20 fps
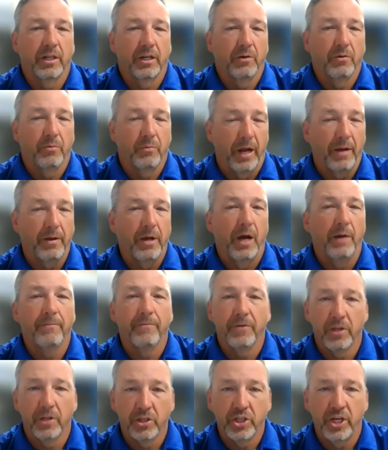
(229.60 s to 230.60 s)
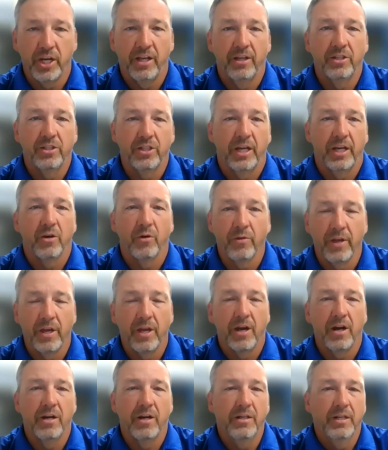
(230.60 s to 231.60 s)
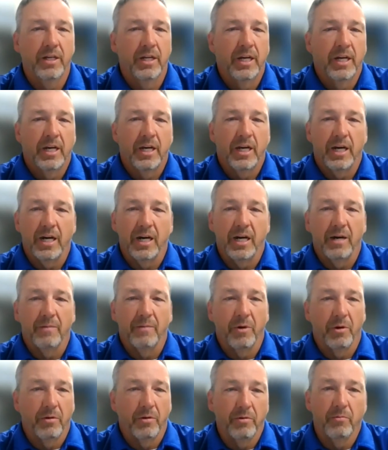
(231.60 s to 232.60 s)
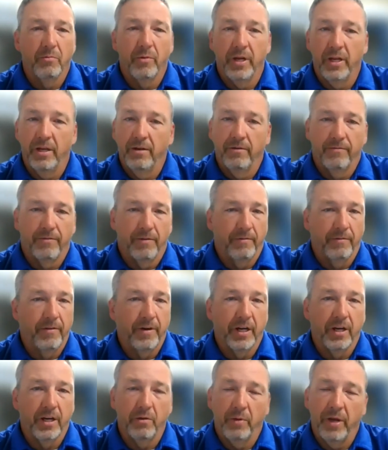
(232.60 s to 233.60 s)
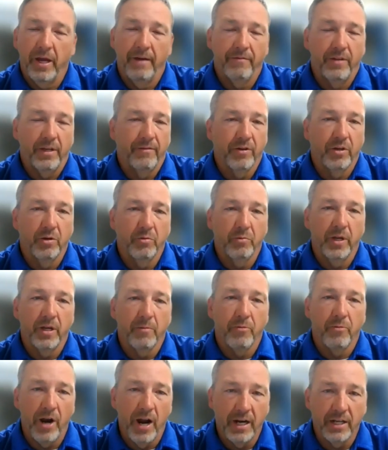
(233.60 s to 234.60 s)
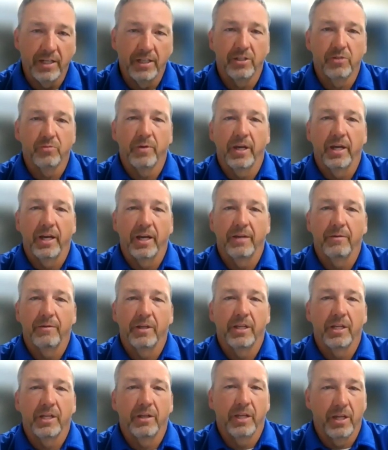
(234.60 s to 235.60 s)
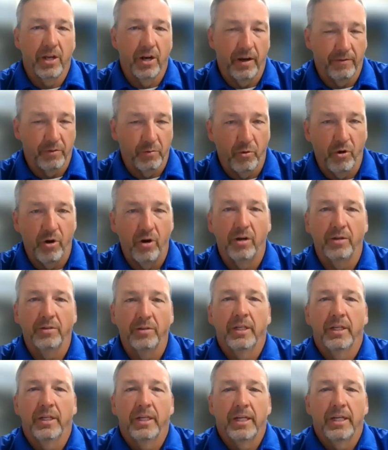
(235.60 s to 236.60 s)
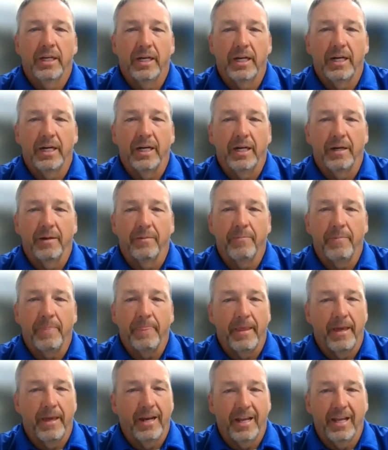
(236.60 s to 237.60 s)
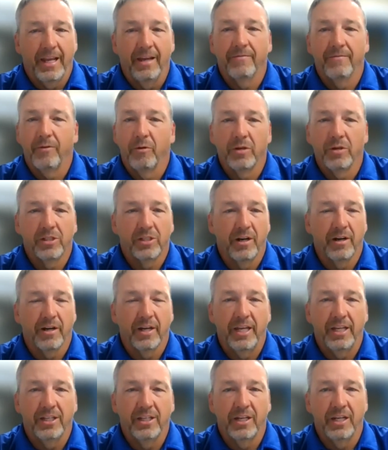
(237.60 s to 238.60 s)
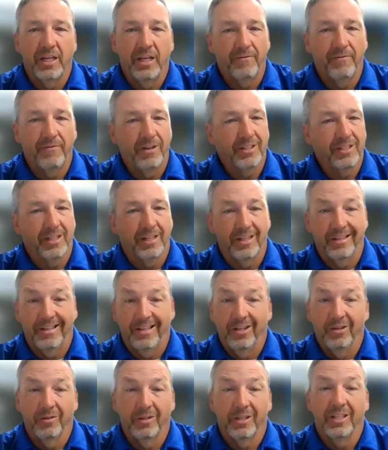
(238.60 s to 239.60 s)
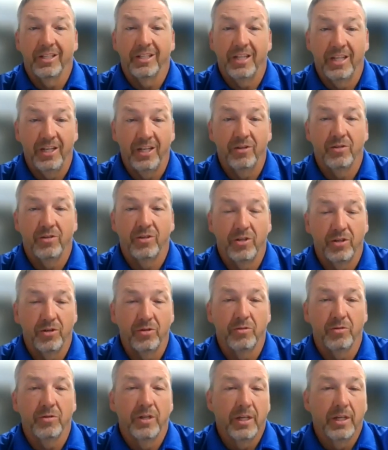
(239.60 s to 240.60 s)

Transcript: up for the challenge. I know they are, but we have to have a good week of practice. We got to get off the ball. And again, focus on our keys on defense and then, continue to,